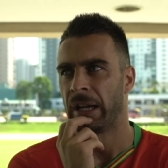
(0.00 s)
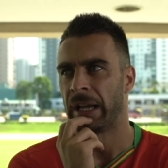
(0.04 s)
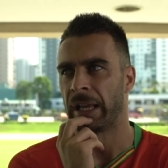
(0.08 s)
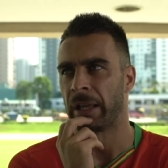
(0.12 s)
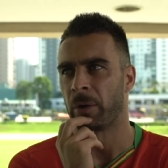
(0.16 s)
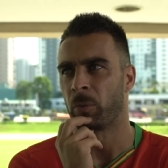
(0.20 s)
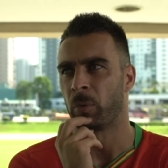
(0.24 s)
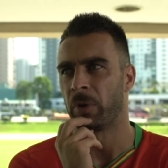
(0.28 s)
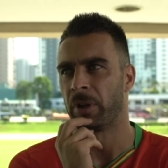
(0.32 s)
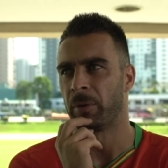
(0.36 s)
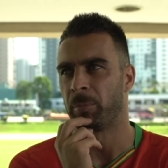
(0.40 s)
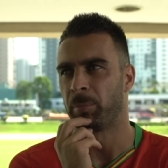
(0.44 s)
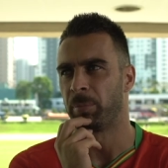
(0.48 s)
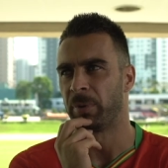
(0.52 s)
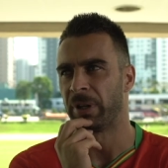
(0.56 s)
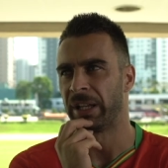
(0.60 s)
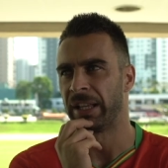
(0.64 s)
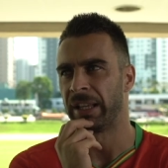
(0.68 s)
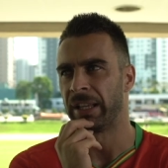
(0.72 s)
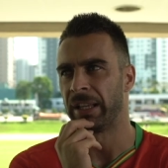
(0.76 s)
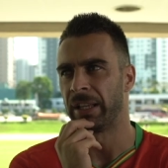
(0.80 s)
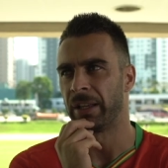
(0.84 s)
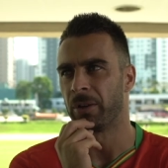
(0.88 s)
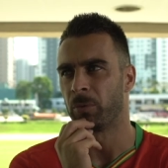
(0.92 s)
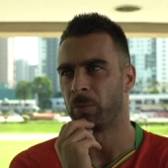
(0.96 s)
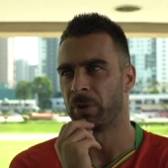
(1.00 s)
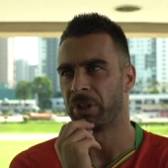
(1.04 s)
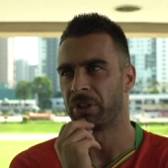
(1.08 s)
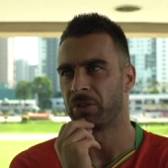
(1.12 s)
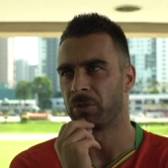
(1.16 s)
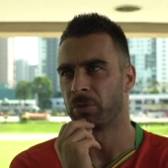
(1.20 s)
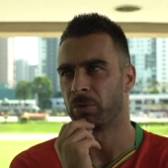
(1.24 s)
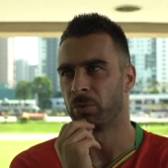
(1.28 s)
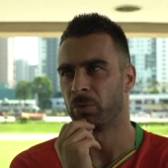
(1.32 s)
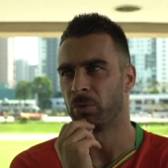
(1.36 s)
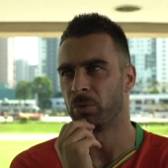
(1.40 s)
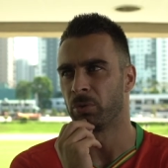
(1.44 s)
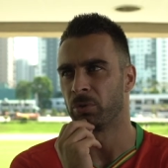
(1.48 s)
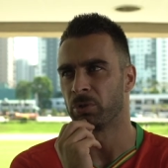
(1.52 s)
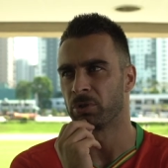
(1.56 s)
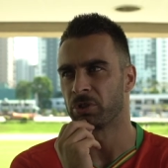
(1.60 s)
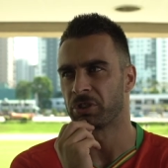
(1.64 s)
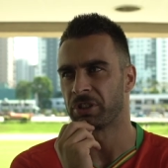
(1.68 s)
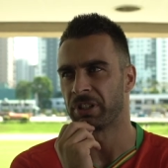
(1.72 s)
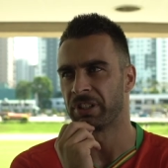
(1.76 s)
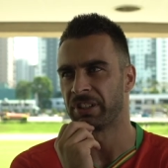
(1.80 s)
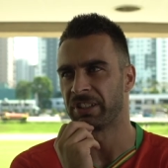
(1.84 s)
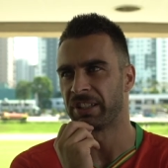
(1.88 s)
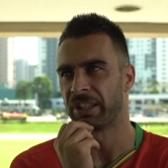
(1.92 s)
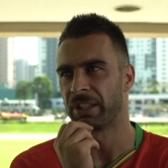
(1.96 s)
I will play with two
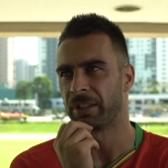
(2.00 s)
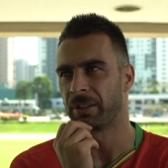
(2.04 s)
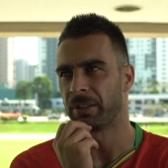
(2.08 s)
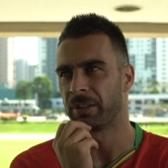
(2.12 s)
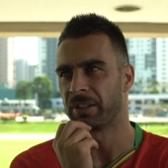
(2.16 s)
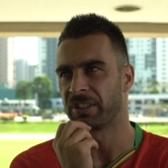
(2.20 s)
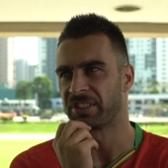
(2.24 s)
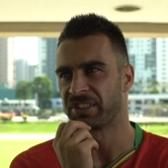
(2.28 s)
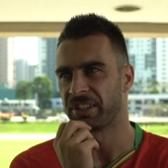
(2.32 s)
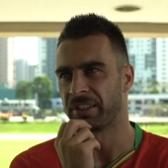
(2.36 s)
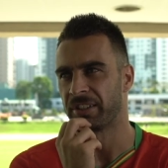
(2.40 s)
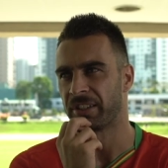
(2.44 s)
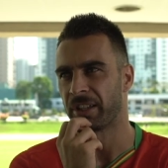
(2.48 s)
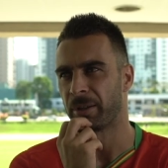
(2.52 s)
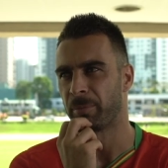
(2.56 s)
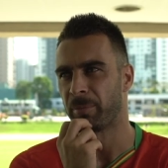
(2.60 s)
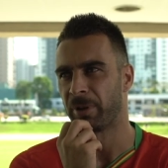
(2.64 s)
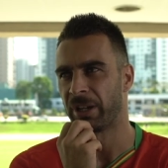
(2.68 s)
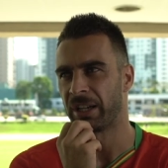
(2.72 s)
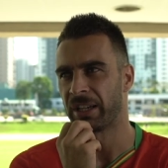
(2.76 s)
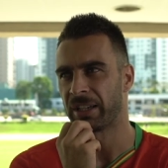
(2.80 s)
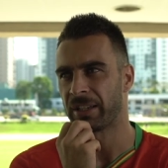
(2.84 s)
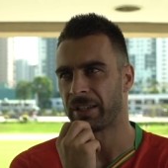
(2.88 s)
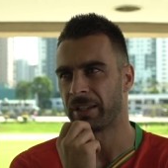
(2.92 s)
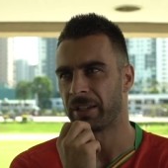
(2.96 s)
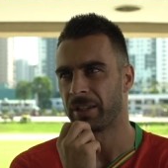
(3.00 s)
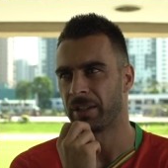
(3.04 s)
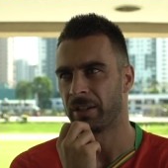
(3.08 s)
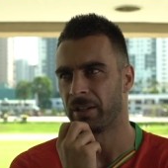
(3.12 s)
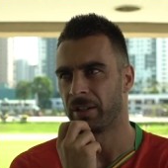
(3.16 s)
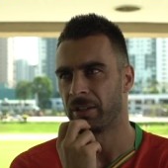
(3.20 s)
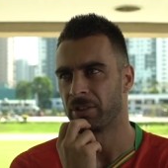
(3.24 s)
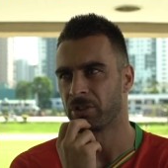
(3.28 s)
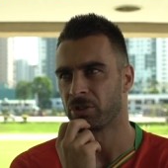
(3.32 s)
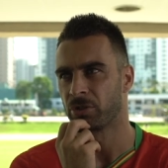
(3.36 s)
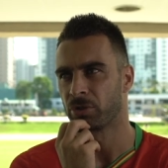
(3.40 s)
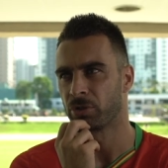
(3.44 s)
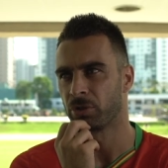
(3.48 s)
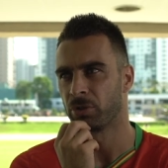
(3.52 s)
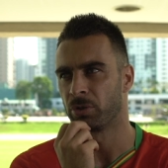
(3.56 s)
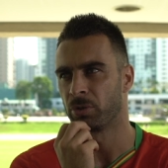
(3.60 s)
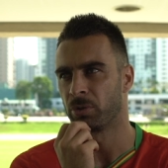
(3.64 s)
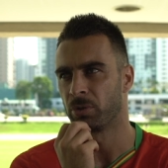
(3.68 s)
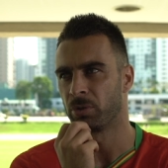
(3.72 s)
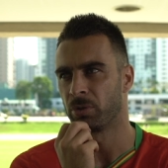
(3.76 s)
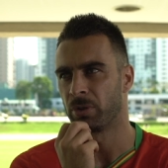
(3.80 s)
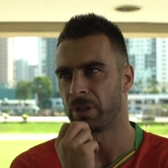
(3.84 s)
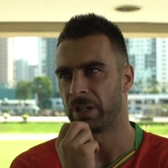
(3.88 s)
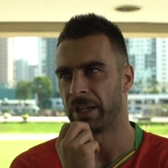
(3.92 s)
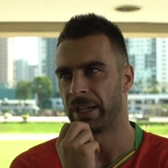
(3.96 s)
center, center back,
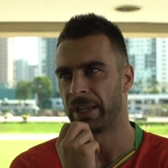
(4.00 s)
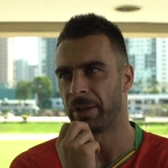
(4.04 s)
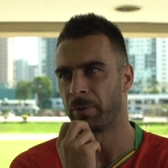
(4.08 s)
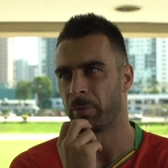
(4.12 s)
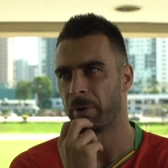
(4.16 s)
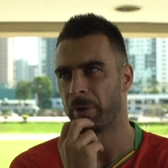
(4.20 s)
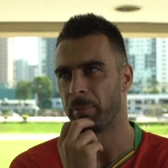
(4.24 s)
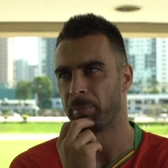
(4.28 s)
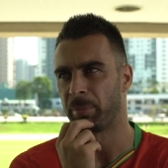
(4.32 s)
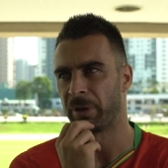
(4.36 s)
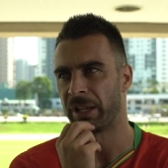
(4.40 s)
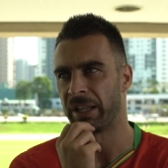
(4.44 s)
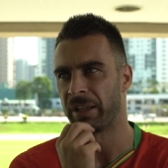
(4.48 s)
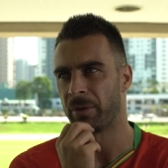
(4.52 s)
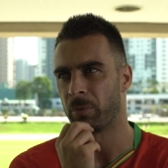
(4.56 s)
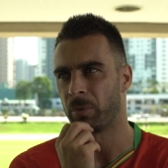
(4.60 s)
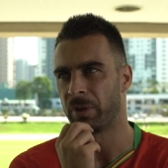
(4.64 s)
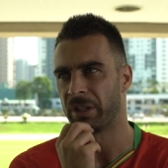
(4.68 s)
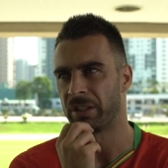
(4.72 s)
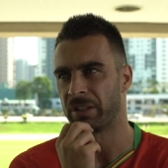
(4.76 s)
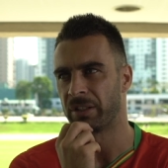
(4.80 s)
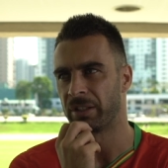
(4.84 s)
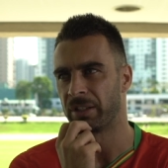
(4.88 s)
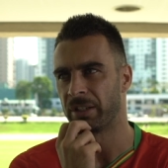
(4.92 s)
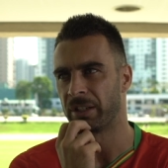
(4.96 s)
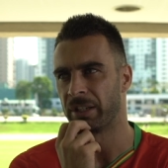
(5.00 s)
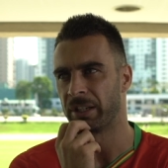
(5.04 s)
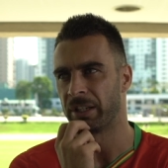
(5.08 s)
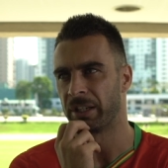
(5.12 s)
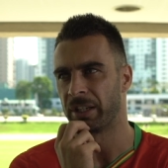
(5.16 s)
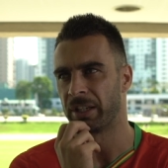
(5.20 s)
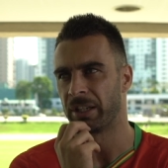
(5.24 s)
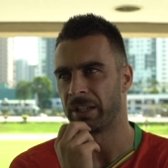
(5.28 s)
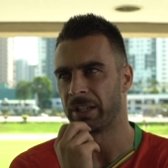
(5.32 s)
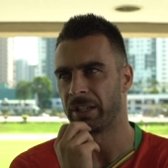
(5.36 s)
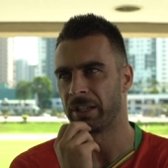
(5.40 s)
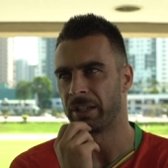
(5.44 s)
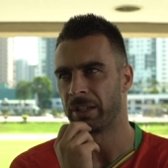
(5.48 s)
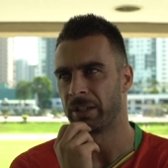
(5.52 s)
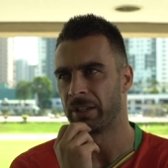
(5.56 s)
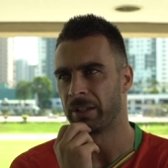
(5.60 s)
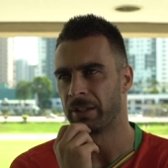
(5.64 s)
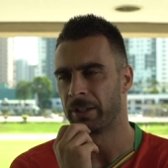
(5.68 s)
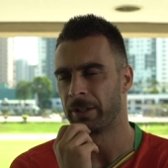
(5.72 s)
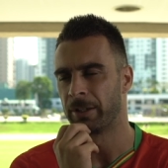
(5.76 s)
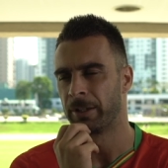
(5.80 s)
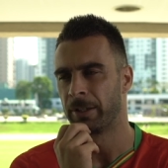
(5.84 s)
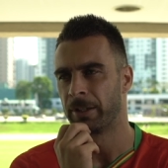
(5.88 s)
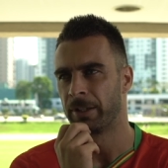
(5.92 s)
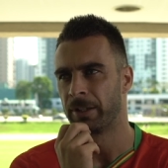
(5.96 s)
so I will play with uh,
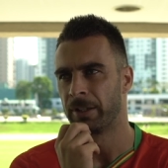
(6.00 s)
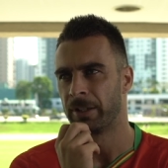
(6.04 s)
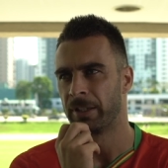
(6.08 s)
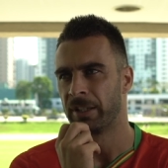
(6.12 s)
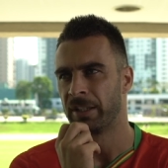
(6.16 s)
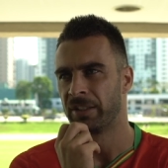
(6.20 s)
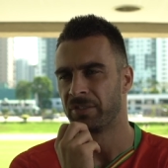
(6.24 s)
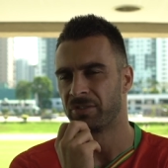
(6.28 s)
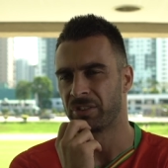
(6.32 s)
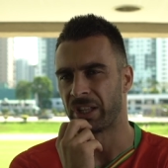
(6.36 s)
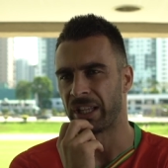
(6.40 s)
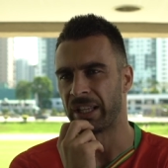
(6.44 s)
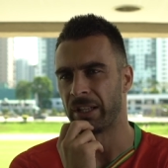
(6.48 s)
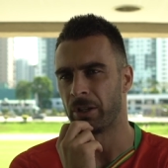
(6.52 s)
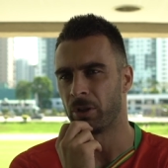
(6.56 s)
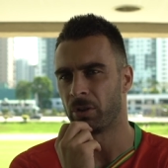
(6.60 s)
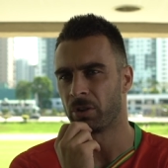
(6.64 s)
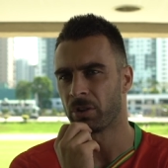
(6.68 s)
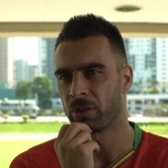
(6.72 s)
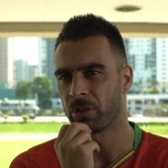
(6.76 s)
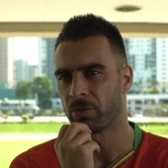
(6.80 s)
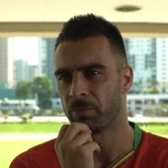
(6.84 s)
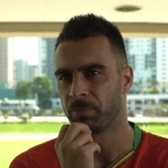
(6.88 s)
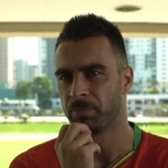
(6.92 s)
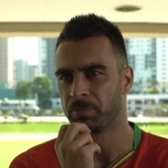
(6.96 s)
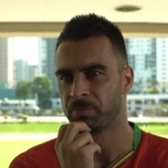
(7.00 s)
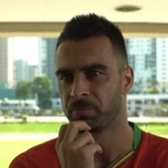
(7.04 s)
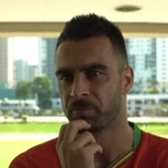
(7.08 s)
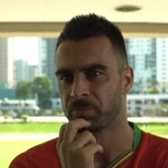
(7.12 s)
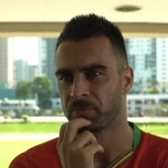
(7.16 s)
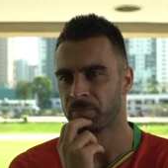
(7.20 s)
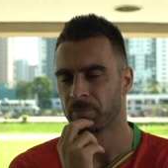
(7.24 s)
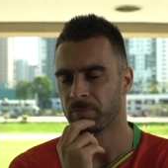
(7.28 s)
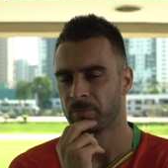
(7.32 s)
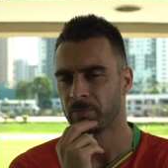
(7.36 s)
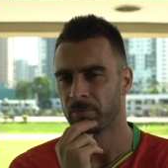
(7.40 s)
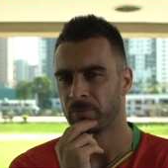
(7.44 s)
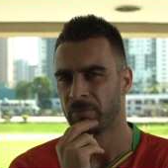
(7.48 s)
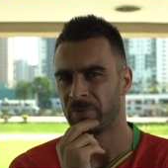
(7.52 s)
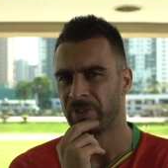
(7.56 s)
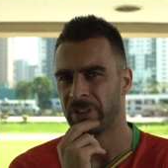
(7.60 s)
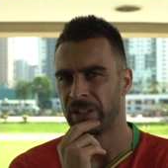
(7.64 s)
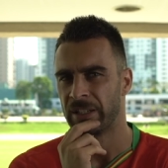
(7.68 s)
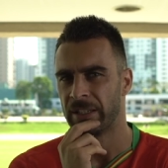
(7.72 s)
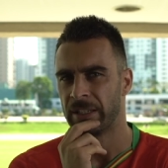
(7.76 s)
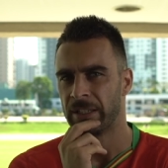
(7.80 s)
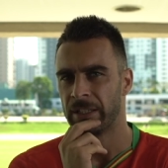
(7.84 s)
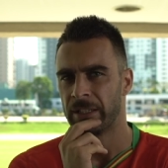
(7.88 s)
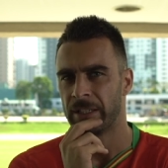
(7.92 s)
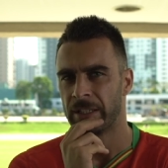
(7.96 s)
Taylor.
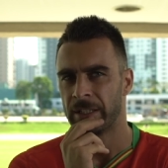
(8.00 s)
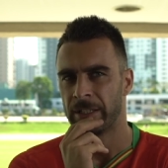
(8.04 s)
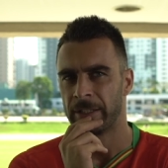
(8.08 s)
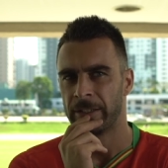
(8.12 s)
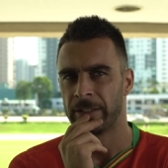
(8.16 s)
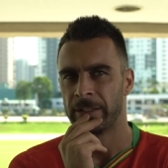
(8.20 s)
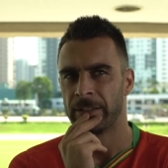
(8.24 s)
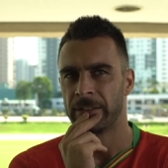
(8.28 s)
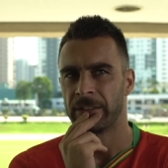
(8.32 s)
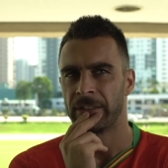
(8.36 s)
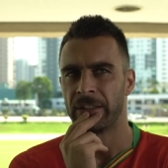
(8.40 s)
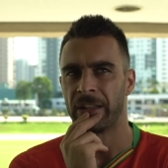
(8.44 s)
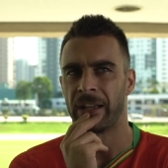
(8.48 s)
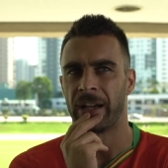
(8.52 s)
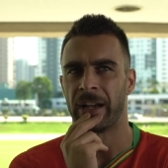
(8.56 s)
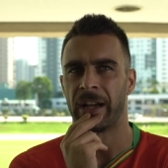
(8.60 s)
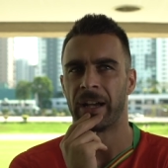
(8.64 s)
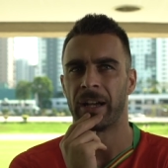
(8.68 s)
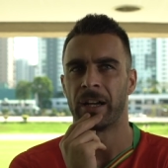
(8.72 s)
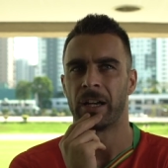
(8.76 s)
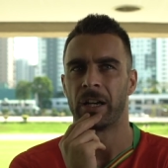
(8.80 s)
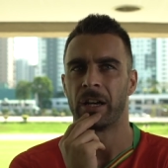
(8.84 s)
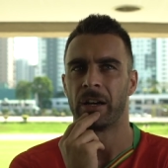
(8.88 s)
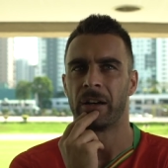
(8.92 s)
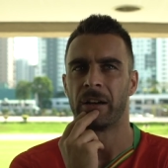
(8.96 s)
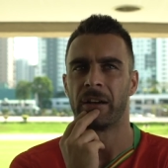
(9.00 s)
Taylor again? Yeah.